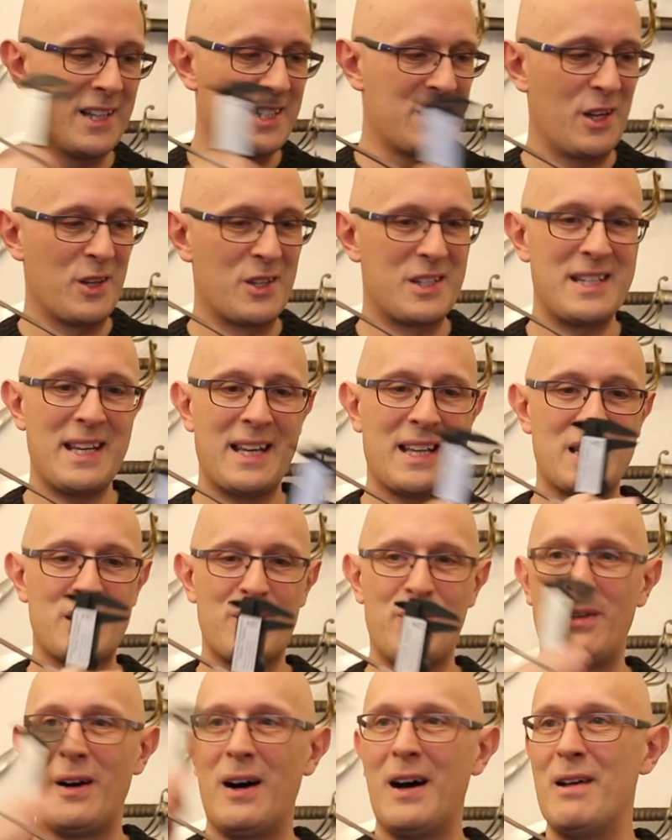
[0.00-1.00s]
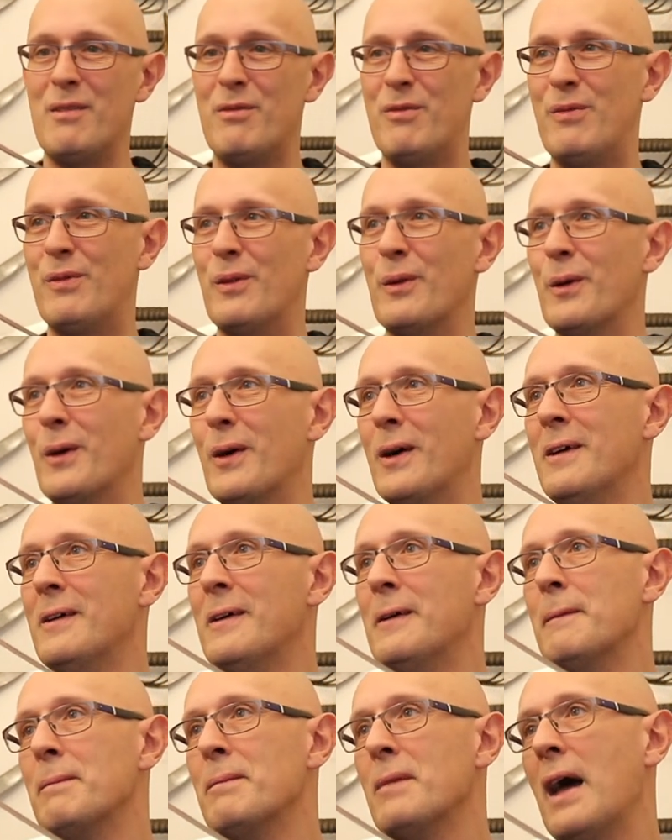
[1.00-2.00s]
So 6, 5, 4,
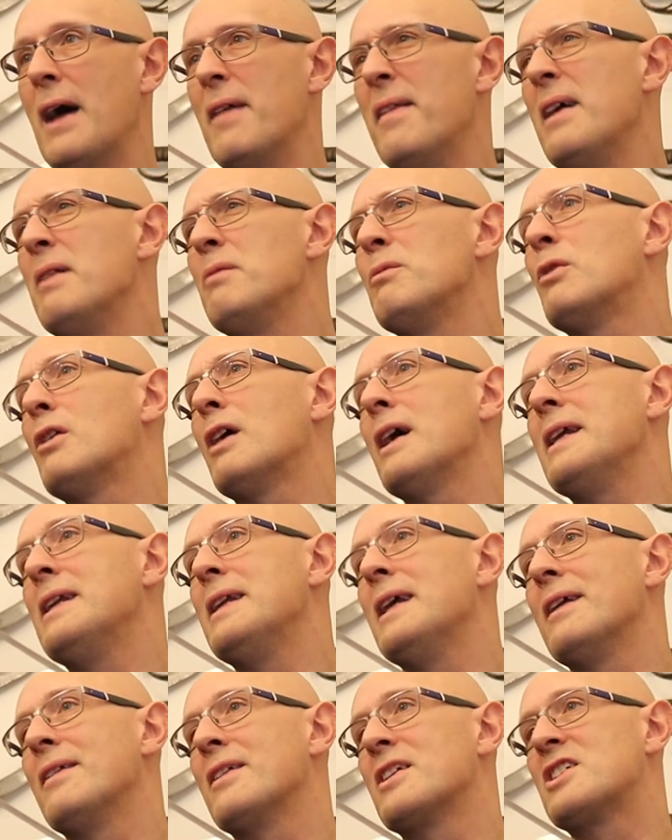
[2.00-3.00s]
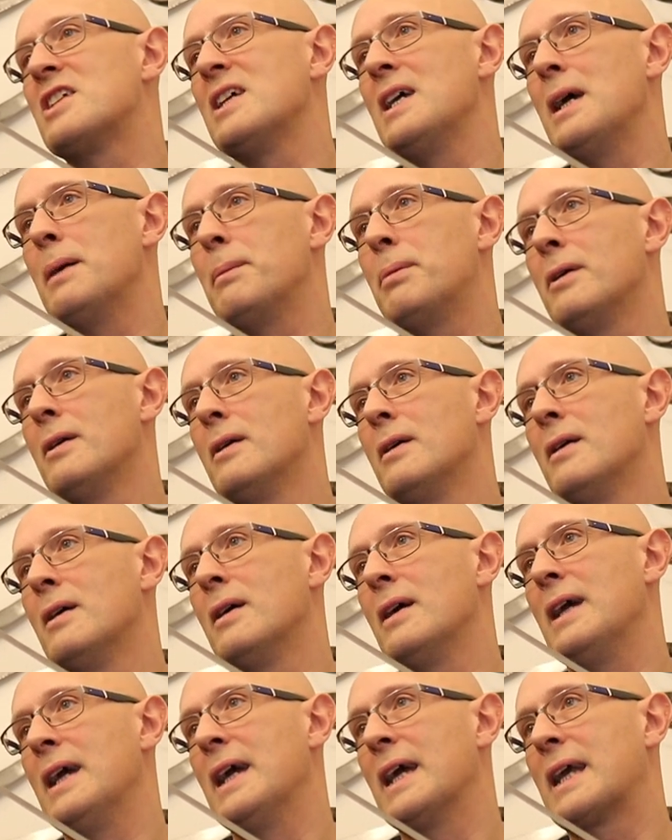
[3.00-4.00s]
and then right near the tip,
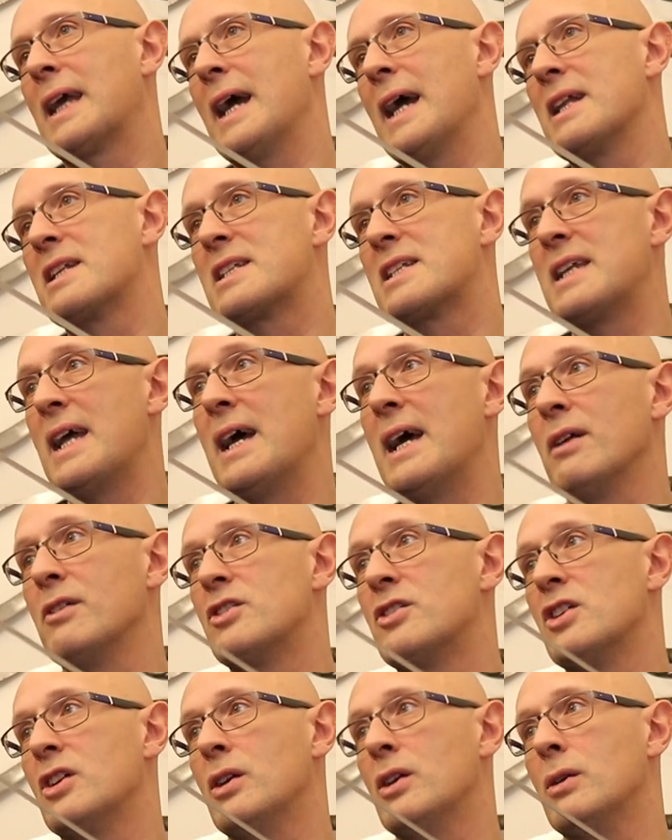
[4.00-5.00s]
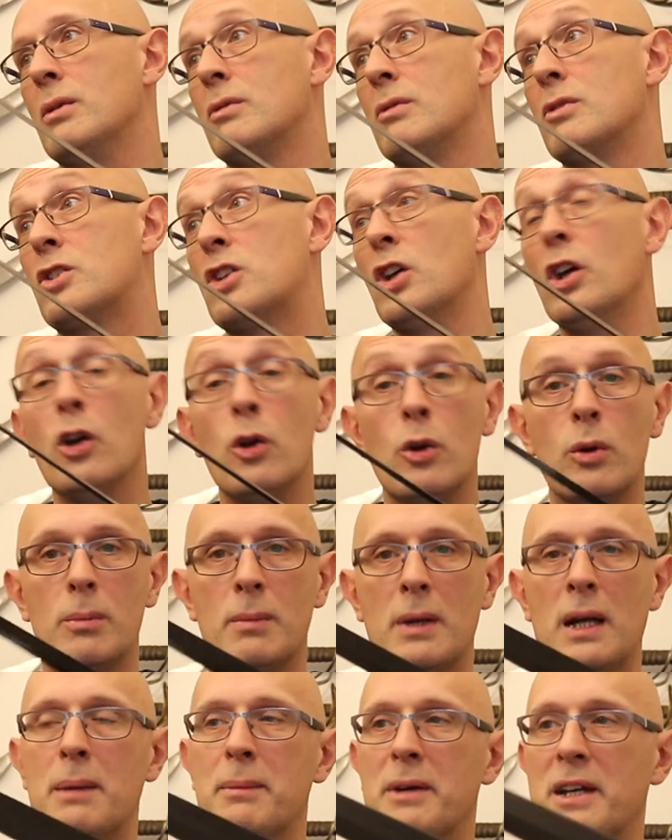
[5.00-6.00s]
it gets down to 2
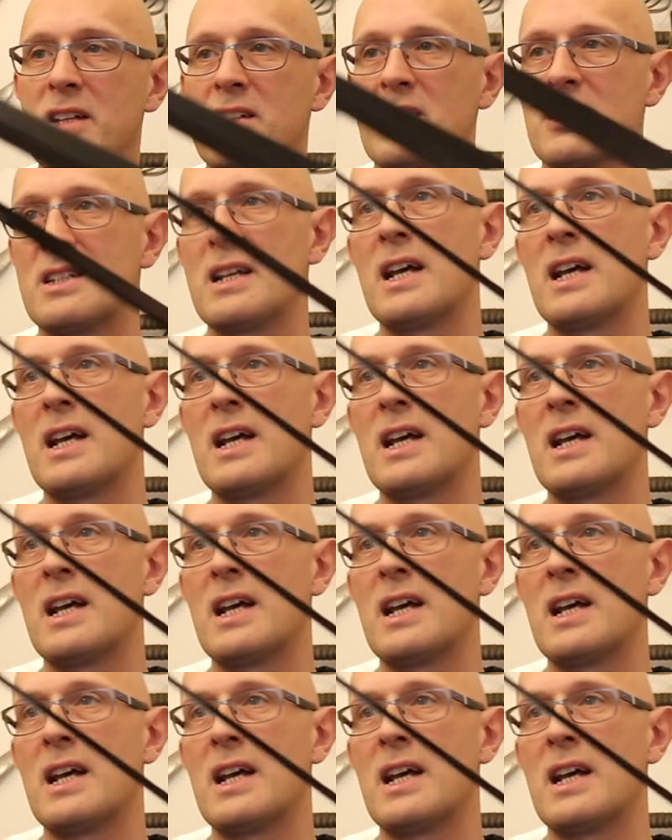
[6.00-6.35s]
millimeters.